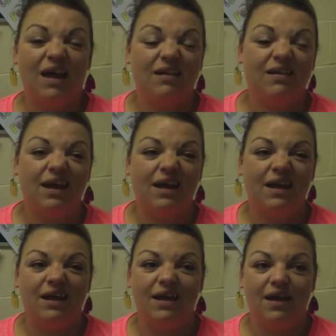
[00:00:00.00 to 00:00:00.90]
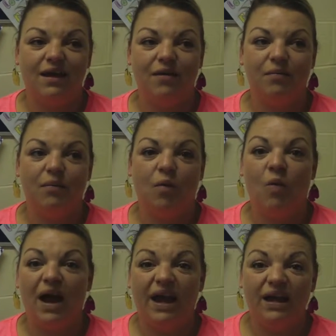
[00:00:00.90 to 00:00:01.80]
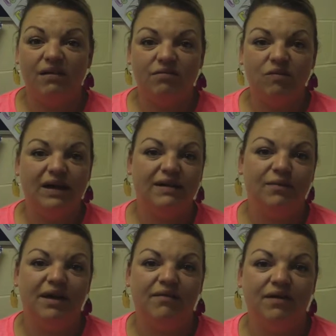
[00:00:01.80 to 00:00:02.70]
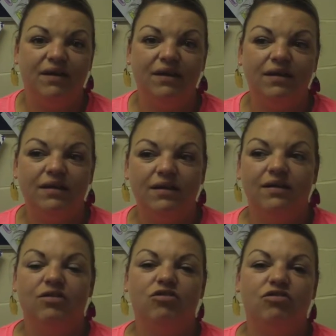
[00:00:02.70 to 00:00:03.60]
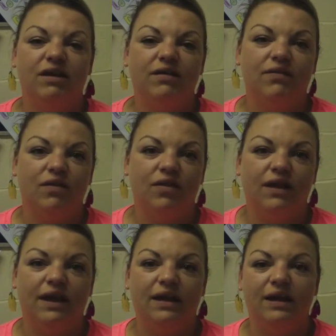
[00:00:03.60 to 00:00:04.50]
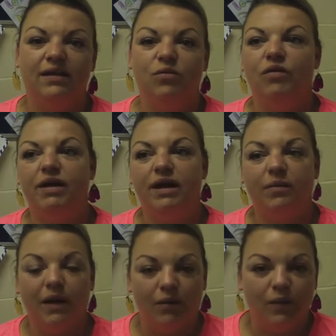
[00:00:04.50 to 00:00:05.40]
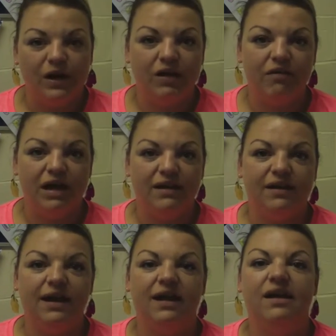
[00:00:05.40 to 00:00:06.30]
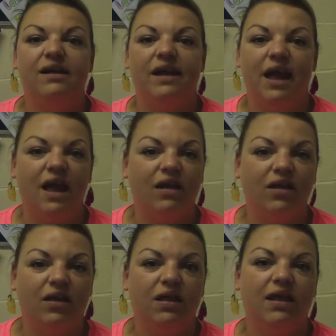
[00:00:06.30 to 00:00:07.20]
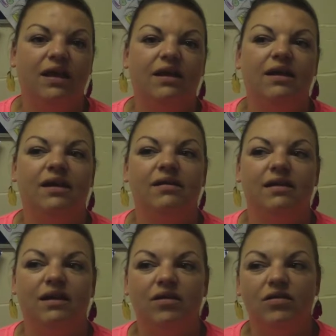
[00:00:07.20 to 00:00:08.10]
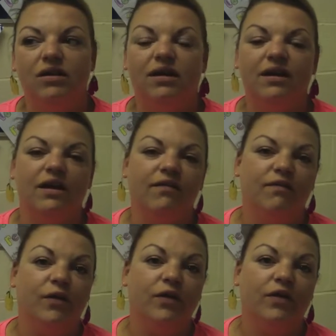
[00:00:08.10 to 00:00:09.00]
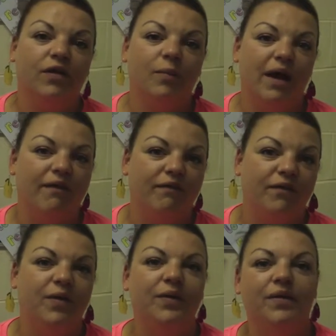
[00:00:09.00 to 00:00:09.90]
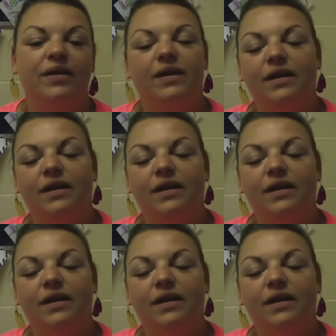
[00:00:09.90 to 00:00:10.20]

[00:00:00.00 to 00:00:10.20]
I'd say weight. Weight's a bit of a stressful thing. Is worrying about what you're eating. Is it healthy? Is it good? Can I afford the better food?